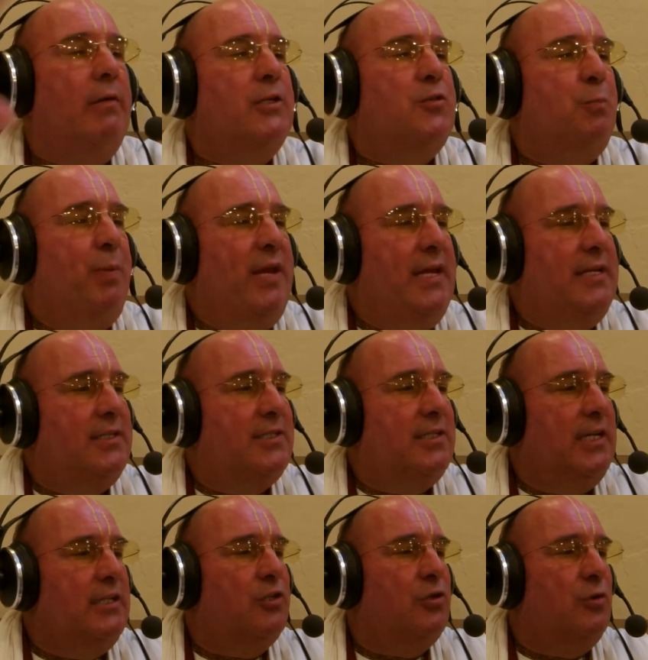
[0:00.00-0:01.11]
is peace
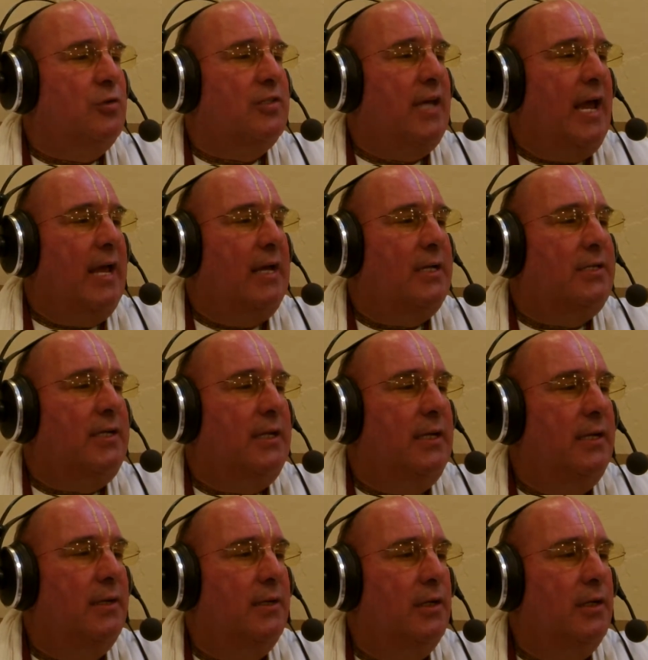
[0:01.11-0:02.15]
in society.